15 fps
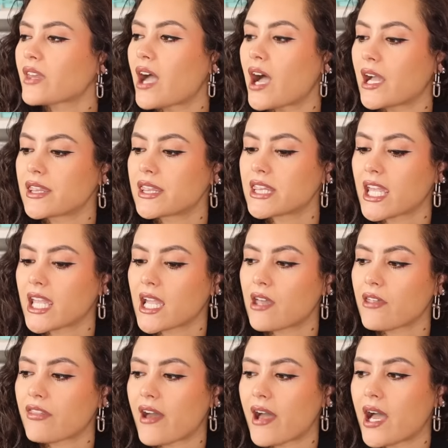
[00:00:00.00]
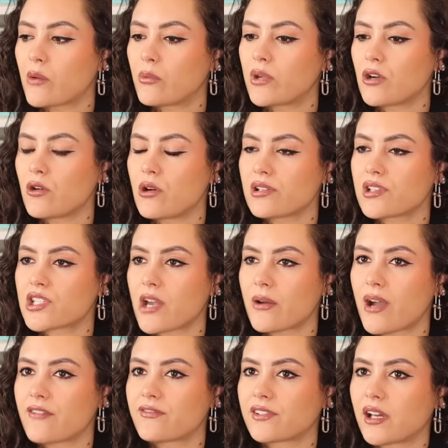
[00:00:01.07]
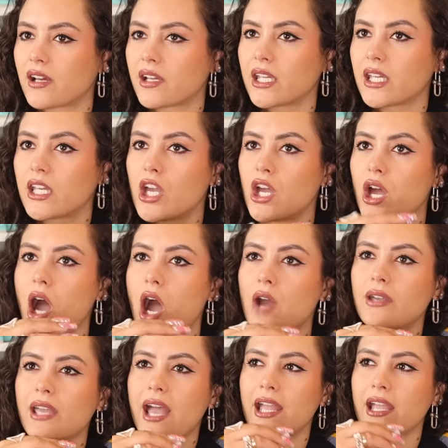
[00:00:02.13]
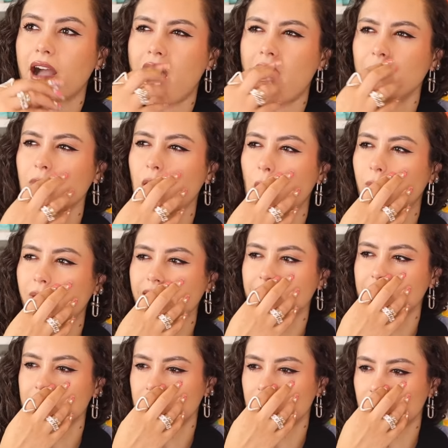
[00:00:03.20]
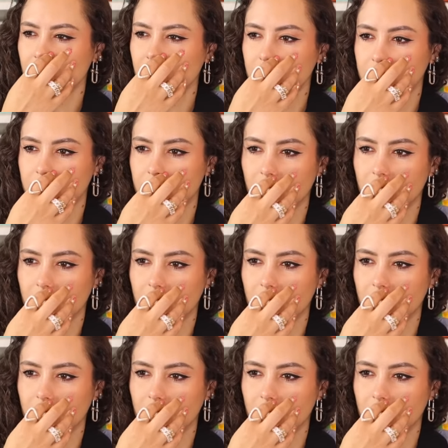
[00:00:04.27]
I think that we also have like, okay, I'm not willing to,